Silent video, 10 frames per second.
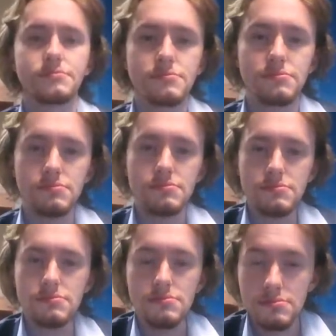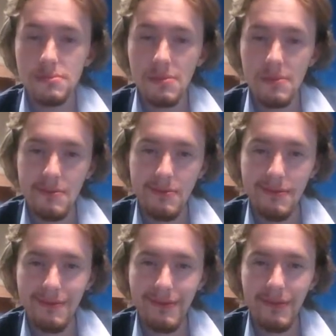
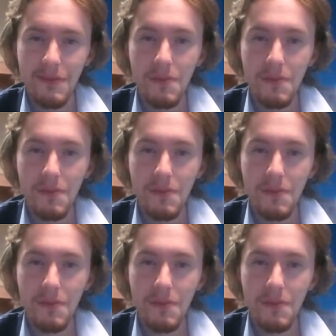[no speech]